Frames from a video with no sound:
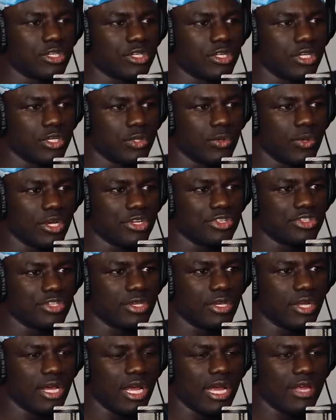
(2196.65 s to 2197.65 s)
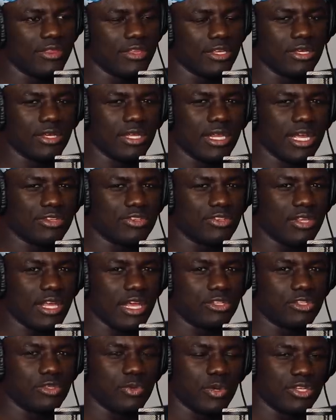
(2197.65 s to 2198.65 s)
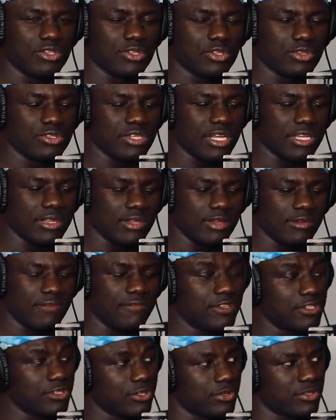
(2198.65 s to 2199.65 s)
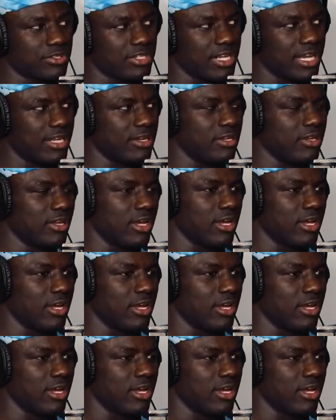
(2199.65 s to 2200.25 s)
a good question. Uh, I think you can answer that two ways. So there's like the physical side